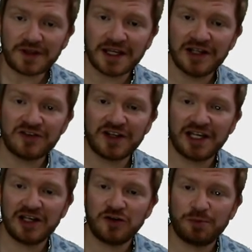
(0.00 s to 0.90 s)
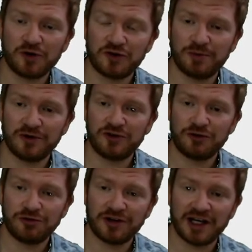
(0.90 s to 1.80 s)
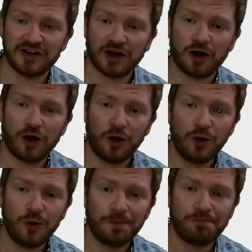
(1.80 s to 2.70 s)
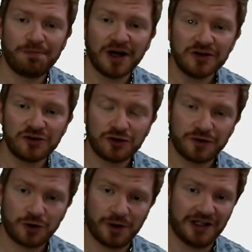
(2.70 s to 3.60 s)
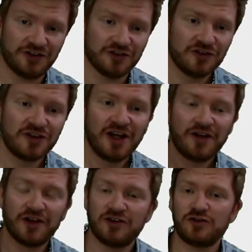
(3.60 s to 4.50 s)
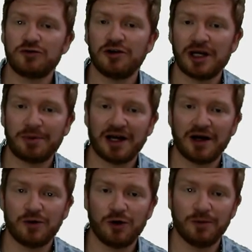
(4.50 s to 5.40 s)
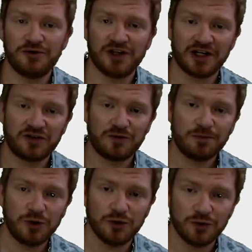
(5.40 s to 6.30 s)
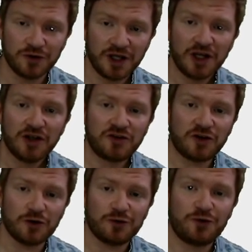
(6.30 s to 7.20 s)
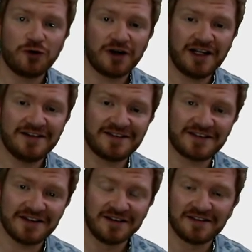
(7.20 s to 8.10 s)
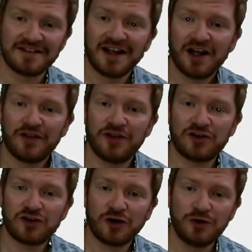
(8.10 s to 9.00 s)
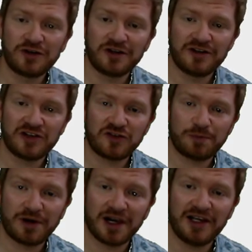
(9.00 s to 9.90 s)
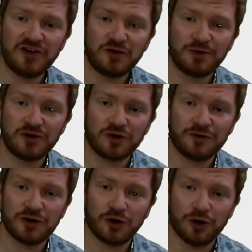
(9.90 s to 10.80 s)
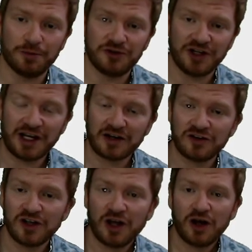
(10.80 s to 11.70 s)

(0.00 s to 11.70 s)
is that it is possible to create a whole bunch of equations that describe how objects move. So, for instance, the total displacement of an object